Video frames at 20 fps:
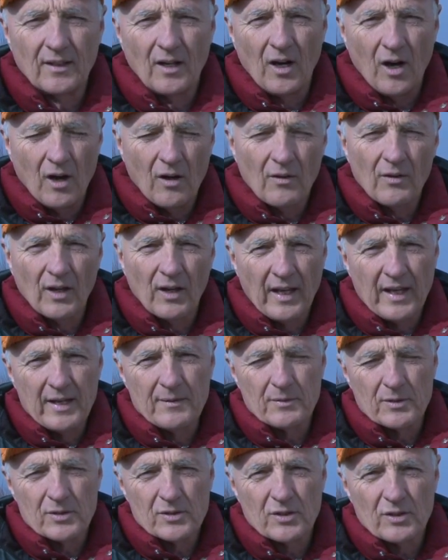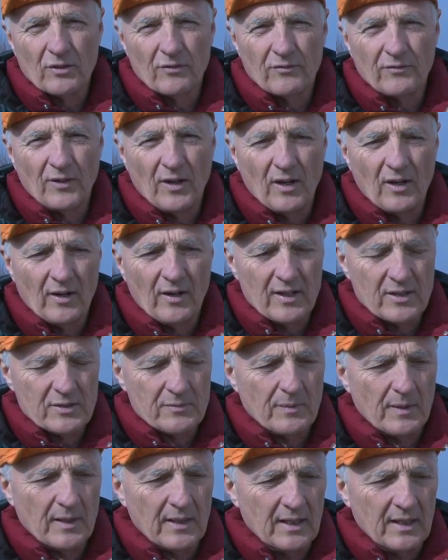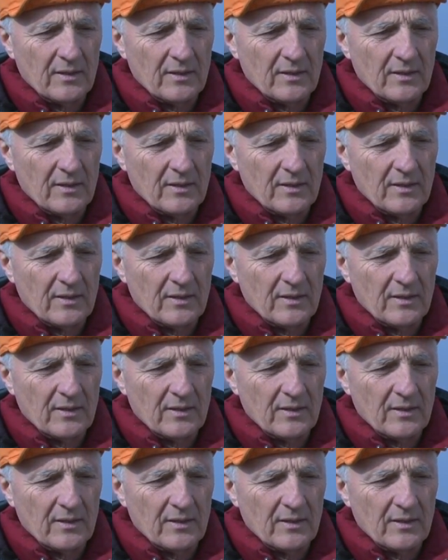all the labor so far has been